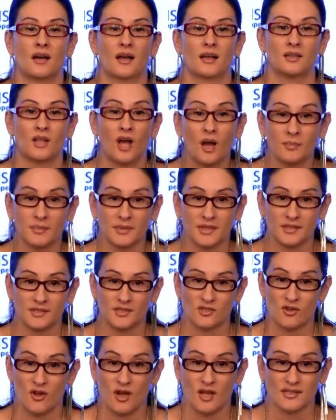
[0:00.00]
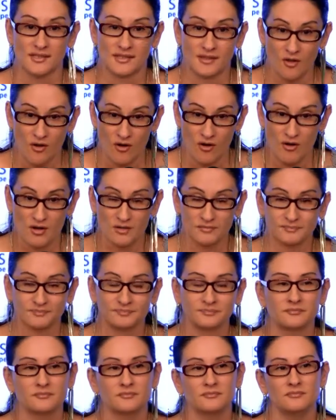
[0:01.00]
adopted Zoya's law.
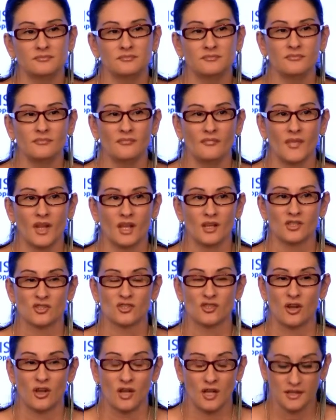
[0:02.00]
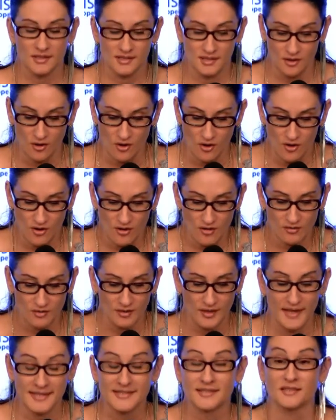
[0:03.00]
Zoya's law,
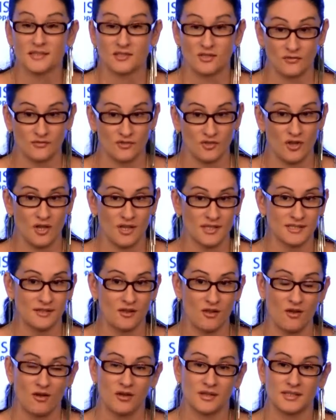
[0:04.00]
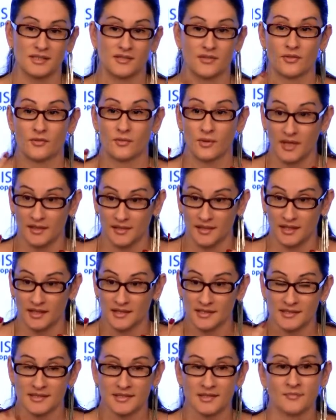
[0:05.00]
essence of Zoya's law is three
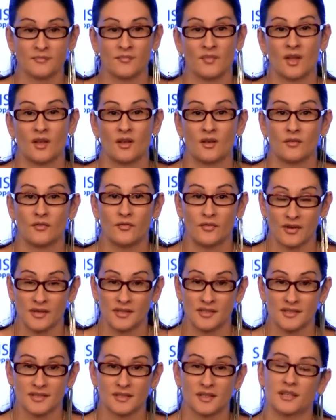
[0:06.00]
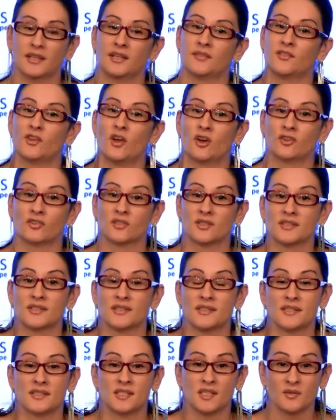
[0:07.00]
things. First, if
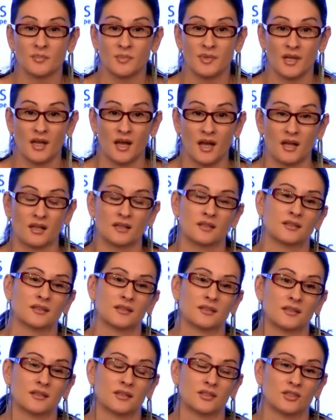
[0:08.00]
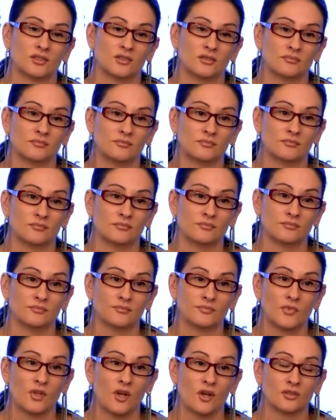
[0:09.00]
doctors in Serbia
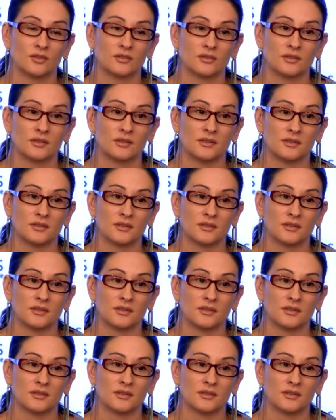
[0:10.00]
don't